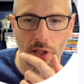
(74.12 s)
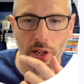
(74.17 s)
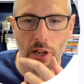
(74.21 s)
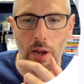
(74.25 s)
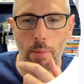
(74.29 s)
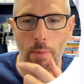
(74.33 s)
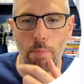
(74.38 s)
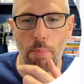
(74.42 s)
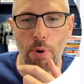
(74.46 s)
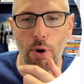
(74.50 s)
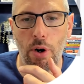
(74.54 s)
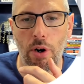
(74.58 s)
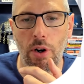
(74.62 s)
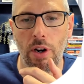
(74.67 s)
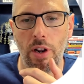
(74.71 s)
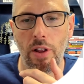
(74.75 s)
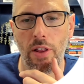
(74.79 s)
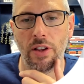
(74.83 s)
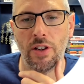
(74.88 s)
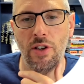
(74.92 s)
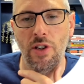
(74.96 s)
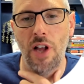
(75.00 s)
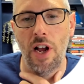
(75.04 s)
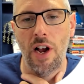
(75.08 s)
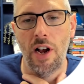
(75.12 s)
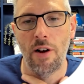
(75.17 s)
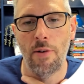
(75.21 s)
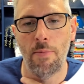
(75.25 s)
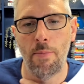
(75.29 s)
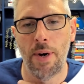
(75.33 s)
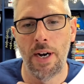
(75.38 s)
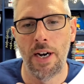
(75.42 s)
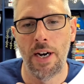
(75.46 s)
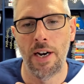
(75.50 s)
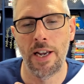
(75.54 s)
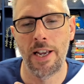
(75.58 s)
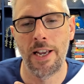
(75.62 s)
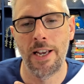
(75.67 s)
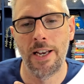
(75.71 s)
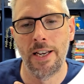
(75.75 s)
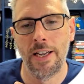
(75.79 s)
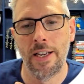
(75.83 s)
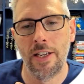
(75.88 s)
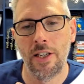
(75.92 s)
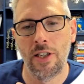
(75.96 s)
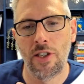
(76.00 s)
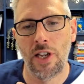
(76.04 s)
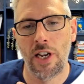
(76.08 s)
put at the start of my
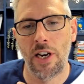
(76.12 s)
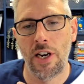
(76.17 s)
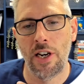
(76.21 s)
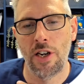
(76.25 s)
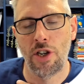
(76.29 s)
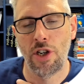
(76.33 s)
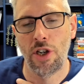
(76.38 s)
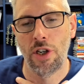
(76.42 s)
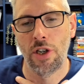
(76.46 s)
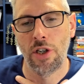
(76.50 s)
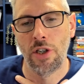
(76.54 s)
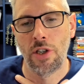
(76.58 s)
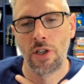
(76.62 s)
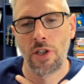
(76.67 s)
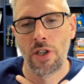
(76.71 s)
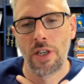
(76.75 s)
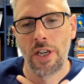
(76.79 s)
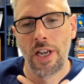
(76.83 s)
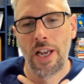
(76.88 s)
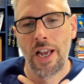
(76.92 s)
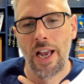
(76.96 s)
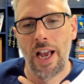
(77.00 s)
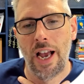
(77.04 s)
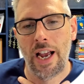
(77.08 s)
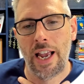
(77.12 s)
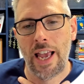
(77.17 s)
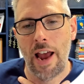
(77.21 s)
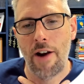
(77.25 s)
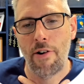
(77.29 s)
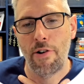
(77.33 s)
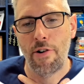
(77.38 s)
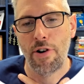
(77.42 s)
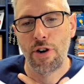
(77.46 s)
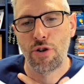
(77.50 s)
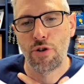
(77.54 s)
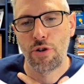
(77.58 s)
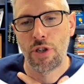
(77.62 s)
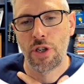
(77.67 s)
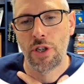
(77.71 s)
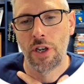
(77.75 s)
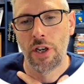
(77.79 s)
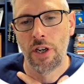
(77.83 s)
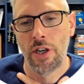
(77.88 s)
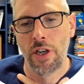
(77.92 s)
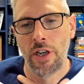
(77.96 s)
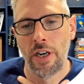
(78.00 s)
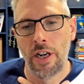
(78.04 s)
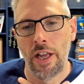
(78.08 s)
signatures a carriage
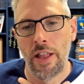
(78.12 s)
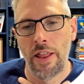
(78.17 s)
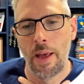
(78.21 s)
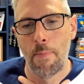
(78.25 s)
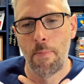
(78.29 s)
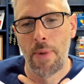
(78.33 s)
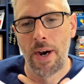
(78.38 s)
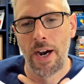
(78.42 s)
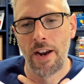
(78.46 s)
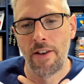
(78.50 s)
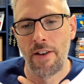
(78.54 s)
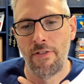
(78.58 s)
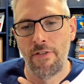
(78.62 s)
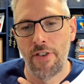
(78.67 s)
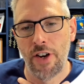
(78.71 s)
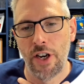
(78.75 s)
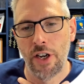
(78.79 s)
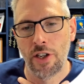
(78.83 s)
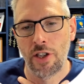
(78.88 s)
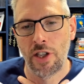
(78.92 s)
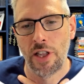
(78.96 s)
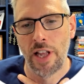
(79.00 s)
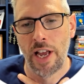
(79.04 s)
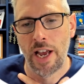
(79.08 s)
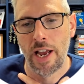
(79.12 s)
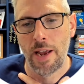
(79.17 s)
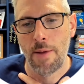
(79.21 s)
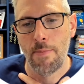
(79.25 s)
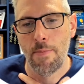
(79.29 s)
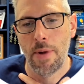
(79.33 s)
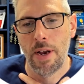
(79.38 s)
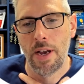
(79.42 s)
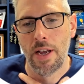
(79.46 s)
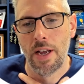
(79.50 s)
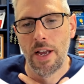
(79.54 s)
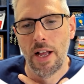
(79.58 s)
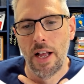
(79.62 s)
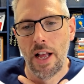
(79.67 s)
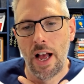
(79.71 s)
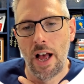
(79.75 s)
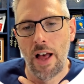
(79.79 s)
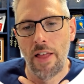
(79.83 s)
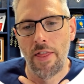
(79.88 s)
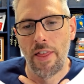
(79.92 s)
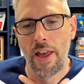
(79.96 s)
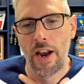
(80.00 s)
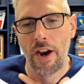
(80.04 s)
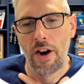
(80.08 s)
return and then my first name.
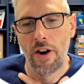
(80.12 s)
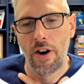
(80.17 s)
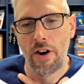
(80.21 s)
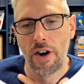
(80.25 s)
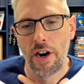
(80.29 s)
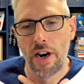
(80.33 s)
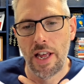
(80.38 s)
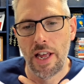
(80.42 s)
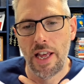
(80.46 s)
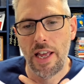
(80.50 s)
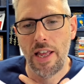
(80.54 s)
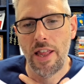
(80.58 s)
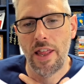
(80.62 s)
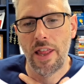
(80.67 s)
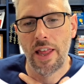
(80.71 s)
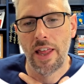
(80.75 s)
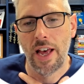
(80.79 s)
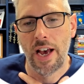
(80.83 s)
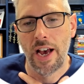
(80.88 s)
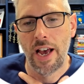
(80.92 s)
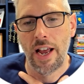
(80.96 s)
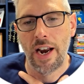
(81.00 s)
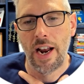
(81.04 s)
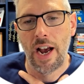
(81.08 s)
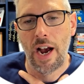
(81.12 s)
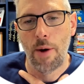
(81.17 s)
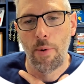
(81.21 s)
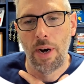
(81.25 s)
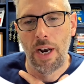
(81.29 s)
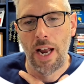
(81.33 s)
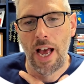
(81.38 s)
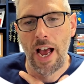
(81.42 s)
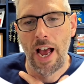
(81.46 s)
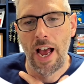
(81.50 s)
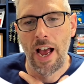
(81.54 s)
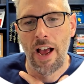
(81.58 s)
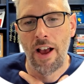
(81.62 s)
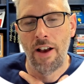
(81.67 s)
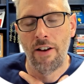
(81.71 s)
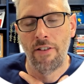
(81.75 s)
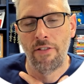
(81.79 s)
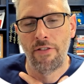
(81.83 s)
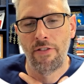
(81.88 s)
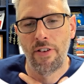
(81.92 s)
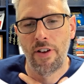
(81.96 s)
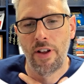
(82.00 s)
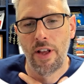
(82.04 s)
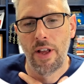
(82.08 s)
And then underneath that, I will have
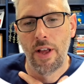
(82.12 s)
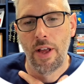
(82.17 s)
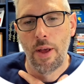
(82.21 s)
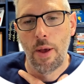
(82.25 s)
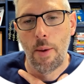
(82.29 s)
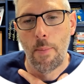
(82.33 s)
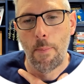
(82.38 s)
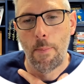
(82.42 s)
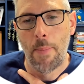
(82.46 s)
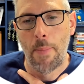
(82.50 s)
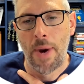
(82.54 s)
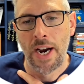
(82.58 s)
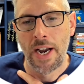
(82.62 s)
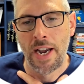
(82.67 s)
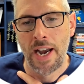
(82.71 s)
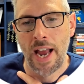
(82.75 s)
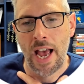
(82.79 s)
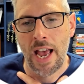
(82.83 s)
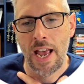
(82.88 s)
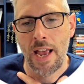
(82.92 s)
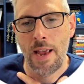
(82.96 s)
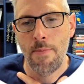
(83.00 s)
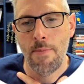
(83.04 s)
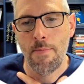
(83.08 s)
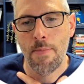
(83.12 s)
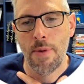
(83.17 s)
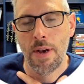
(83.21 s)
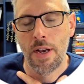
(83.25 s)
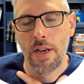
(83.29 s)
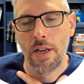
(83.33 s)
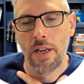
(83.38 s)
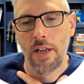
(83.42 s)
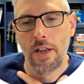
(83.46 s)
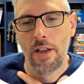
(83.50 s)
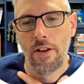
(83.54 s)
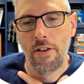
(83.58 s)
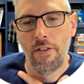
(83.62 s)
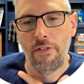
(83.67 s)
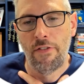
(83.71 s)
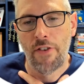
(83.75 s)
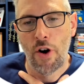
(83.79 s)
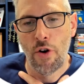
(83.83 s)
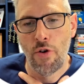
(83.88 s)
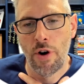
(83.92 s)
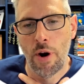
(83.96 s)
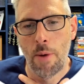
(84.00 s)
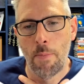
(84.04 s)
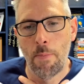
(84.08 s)
my name, phone
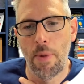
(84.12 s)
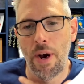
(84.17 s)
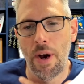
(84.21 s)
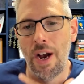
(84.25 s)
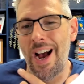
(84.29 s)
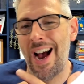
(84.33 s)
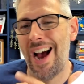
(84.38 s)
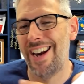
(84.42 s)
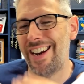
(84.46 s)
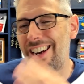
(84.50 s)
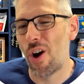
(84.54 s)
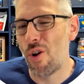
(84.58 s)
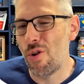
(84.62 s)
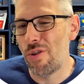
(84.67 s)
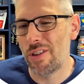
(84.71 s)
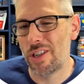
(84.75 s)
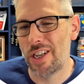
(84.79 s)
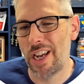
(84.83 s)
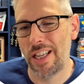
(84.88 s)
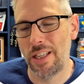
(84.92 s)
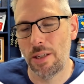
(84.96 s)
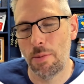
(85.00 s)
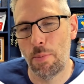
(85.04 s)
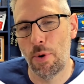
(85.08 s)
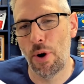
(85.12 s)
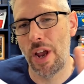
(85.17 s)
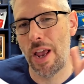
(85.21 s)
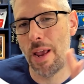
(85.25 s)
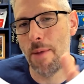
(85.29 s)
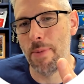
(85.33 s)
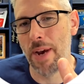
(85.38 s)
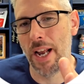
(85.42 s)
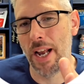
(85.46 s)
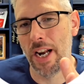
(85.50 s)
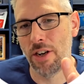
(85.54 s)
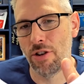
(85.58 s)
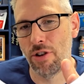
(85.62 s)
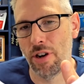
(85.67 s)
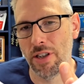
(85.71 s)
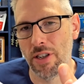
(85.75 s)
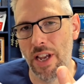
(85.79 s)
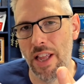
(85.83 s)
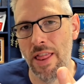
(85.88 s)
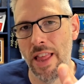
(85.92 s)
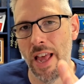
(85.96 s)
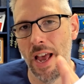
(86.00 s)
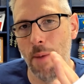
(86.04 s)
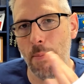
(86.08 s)
number. I don't tend to put email address in there
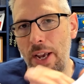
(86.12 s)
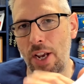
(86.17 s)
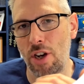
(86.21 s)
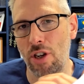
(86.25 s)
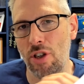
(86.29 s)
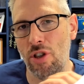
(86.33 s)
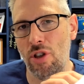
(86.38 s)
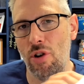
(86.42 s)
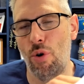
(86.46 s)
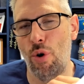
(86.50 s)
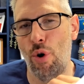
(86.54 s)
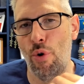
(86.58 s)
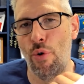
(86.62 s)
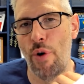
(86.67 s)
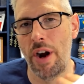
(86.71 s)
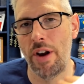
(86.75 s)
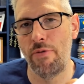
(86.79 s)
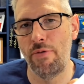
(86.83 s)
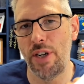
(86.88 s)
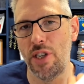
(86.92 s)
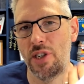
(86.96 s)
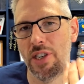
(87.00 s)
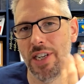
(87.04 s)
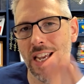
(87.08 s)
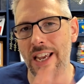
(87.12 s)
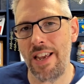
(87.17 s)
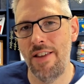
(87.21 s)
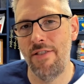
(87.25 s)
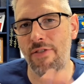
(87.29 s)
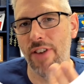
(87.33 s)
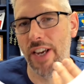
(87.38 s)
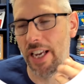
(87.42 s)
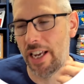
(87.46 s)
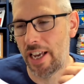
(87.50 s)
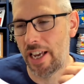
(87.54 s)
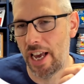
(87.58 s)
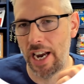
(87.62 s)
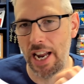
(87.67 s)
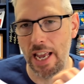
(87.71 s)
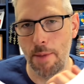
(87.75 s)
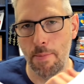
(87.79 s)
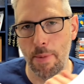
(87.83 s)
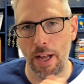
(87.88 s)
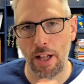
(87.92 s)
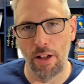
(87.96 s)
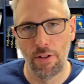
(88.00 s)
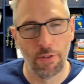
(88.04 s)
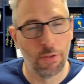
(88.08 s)
because they're already receiving an
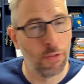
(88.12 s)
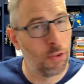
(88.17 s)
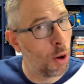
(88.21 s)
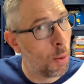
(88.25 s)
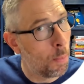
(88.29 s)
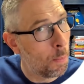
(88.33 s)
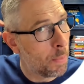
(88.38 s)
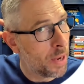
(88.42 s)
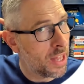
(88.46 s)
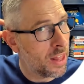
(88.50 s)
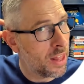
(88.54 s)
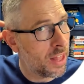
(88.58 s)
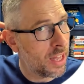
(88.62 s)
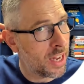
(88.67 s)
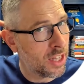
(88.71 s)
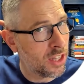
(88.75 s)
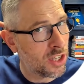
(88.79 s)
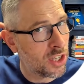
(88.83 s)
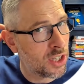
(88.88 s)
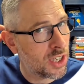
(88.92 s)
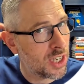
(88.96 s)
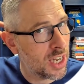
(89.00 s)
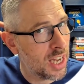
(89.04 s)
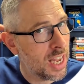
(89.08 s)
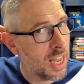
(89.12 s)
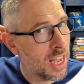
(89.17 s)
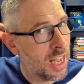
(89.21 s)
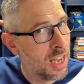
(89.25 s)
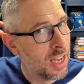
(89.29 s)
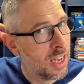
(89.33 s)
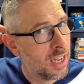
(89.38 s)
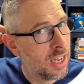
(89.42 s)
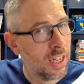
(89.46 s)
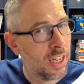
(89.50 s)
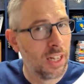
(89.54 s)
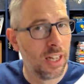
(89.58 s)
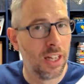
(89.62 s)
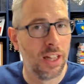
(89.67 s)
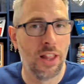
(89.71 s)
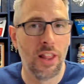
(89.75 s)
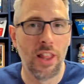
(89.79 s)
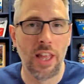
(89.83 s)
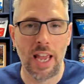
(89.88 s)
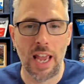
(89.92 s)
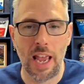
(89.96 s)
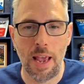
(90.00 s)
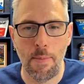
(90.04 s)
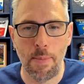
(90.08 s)
email from me. They can see
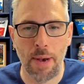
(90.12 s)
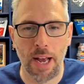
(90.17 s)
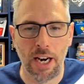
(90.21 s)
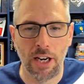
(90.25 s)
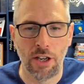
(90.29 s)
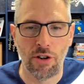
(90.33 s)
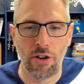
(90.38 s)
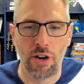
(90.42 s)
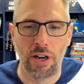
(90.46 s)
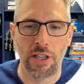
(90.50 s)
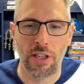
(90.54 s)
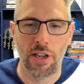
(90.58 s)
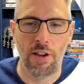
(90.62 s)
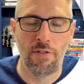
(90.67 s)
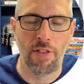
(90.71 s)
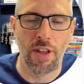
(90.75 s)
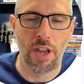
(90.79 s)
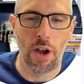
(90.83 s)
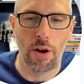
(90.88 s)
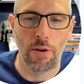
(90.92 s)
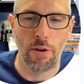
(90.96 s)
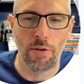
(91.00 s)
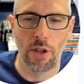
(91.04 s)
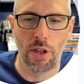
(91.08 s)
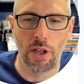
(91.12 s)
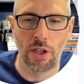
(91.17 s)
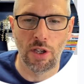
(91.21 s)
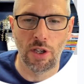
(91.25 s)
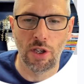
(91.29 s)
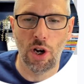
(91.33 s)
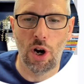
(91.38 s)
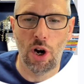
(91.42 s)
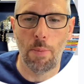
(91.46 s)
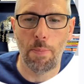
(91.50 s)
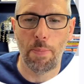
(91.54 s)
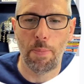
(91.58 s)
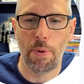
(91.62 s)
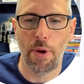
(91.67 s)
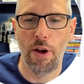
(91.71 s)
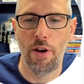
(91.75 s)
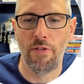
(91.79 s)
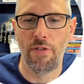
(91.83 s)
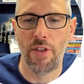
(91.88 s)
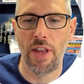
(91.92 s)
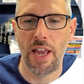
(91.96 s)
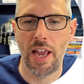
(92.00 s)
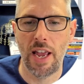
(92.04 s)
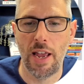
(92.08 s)
the email address if they go to the top of
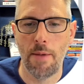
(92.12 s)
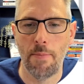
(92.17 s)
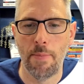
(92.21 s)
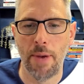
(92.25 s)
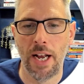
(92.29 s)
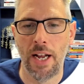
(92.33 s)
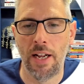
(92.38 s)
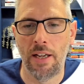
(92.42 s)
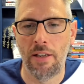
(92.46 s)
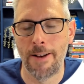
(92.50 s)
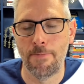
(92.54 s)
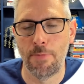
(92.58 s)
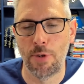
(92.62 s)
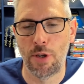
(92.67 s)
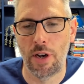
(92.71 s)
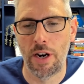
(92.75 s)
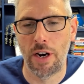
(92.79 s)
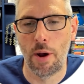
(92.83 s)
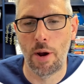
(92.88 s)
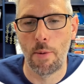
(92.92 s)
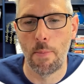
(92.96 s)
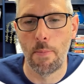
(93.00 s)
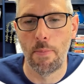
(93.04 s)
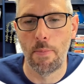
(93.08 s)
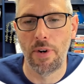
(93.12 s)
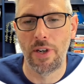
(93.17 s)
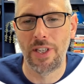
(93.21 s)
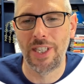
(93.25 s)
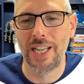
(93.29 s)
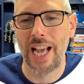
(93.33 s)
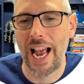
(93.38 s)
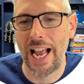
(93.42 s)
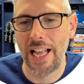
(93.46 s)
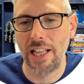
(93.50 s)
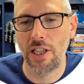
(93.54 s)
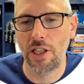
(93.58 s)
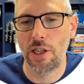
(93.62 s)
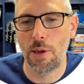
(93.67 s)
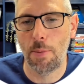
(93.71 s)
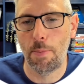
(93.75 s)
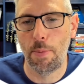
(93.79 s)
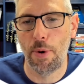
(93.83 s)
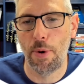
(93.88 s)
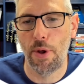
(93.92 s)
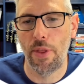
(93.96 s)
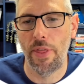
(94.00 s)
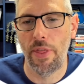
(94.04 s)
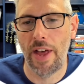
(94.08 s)
the email. So I don't tend to put
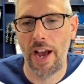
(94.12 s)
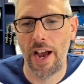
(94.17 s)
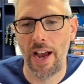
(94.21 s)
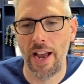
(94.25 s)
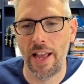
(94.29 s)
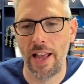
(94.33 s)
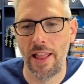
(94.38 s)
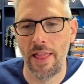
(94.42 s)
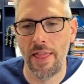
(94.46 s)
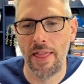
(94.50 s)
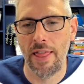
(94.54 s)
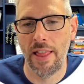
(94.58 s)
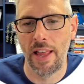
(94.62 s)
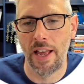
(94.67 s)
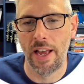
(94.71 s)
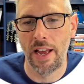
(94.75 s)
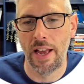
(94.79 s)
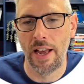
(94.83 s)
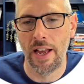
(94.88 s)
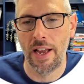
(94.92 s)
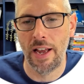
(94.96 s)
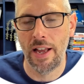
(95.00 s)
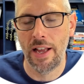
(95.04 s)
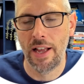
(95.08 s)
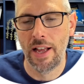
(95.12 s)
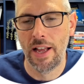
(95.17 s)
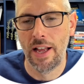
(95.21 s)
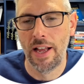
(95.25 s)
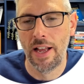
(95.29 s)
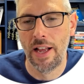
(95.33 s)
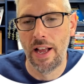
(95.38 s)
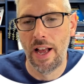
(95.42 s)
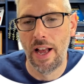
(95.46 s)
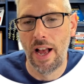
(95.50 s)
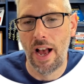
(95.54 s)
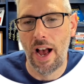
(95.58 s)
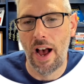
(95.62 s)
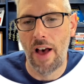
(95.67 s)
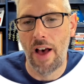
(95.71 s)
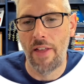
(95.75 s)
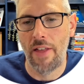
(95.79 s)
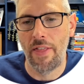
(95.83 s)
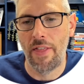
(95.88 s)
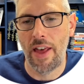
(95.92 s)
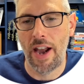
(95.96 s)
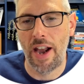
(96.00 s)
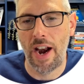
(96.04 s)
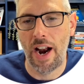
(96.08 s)
that in there. And then I'll
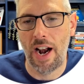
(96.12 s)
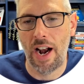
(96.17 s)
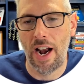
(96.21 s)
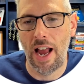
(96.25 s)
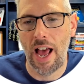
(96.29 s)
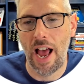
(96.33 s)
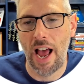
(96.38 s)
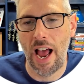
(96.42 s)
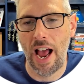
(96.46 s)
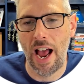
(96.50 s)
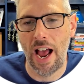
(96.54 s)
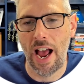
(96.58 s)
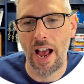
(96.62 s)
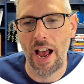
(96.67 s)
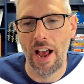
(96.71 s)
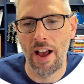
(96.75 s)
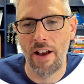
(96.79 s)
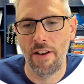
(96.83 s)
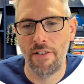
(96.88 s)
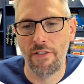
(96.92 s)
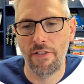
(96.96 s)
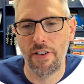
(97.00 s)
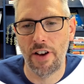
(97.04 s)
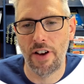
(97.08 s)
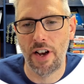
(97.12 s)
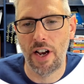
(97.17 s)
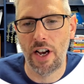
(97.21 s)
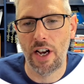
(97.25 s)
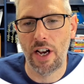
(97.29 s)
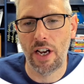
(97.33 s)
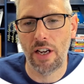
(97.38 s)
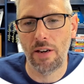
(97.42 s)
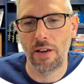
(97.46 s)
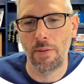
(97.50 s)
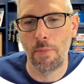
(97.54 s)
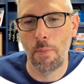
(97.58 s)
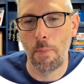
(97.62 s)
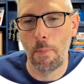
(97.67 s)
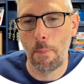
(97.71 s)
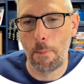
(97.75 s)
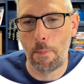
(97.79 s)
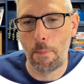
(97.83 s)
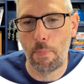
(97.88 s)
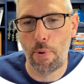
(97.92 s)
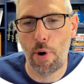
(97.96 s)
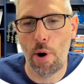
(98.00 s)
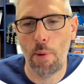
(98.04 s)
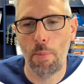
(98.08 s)
have probably a couple of calls to
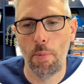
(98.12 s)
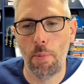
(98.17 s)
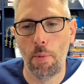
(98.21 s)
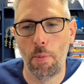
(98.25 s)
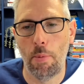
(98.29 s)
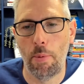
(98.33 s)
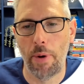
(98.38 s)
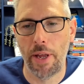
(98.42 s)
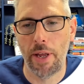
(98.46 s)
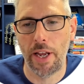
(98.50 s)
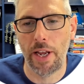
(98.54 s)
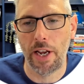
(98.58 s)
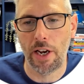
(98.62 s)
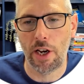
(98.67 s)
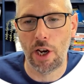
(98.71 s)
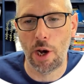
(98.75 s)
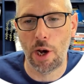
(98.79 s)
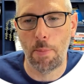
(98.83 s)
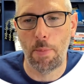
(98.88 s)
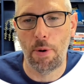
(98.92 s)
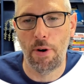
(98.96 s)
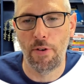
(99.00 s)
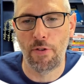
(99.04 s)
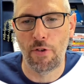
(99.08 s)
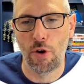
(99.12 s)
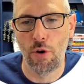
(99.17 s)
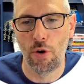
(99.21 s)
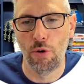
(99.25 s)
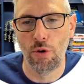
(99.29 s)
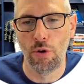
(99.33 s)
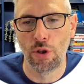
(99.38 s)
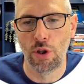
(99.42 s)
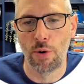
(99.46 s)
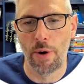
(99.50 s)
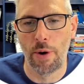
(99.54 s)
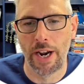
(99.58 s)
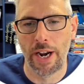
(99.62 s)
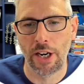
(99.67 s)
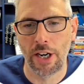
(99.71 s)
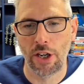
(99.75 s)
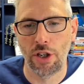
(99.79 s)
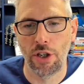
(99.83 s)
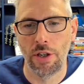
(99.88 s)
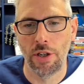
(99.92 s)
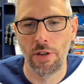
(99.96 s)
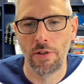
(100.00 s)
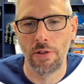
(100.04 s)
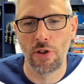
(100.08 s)
action. So in this instance, I've just got a
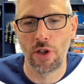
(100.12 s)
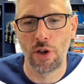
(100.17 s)
simple